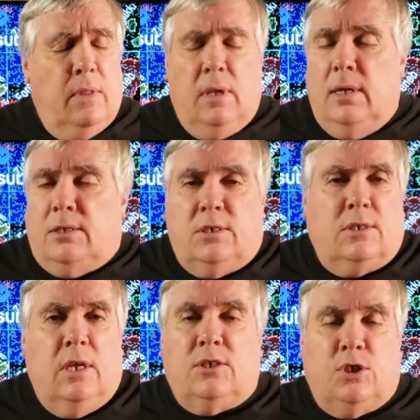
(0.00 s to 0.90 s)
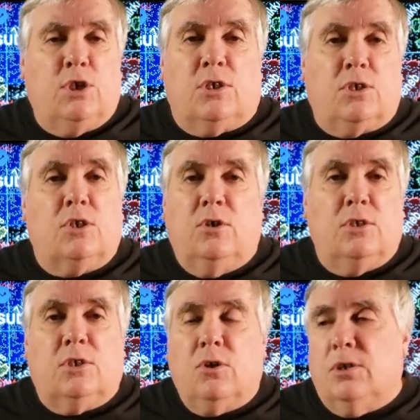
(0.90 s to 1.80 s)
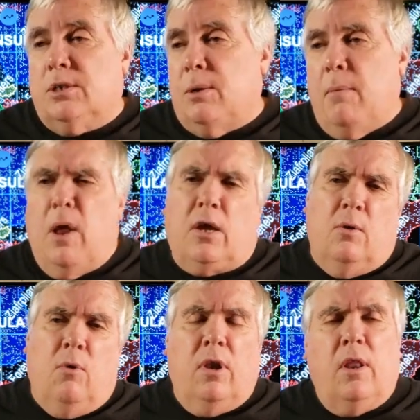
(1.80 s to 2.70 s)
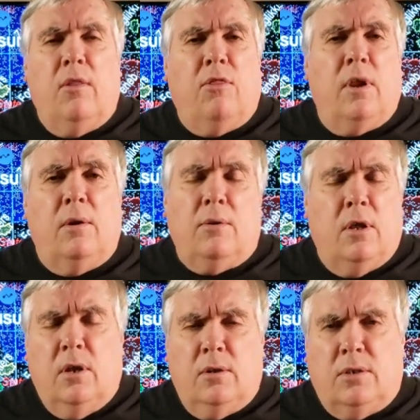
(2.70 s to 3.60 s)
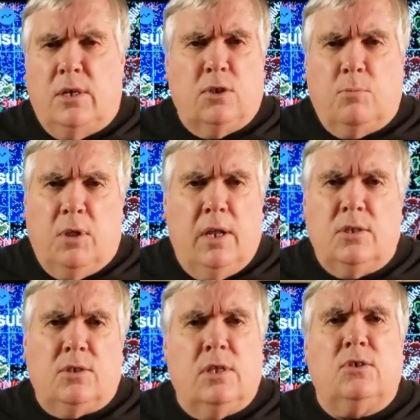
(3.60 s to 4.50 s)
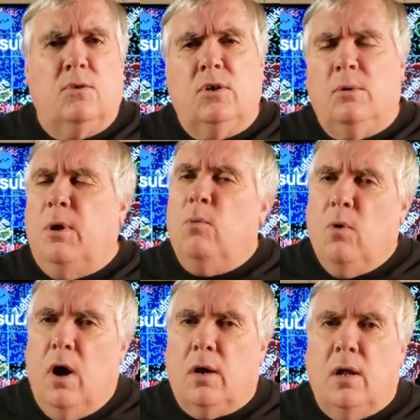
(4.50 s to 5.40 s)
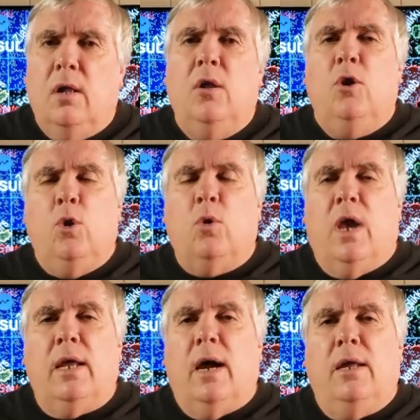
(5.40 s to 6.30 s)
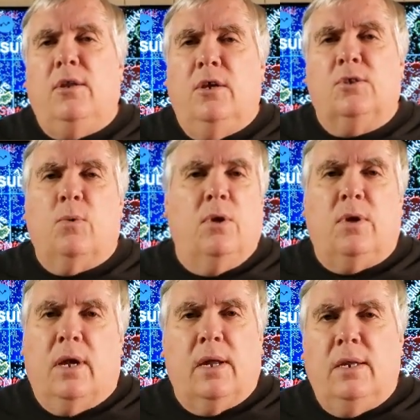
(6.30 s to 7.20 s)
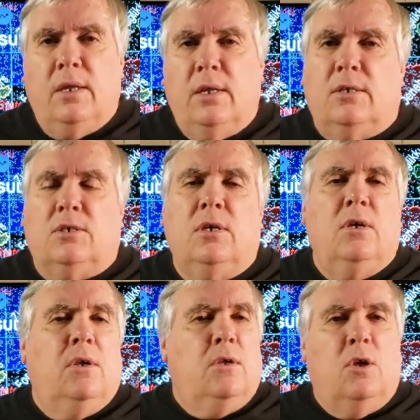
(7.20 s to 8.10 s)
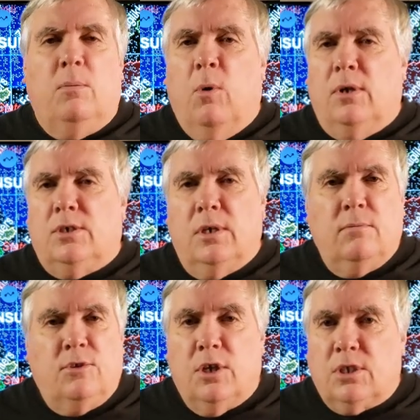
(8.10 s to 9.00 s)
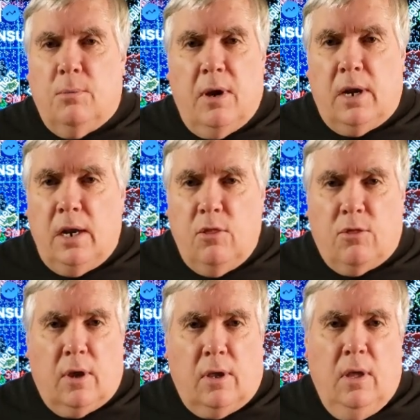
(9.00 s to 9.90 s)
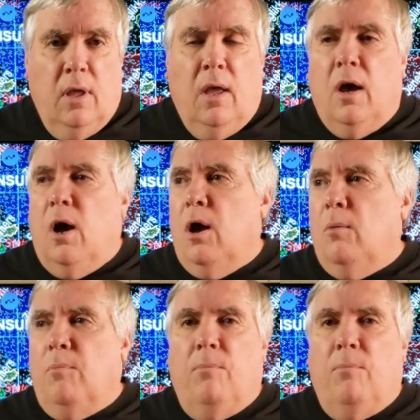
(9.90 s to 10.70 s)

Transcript: It's just a good source. I'm not going to run anything on a desert planet, so that's no good to me. Wrong. You get ideas where you get ideas. You can be watching just about anything. A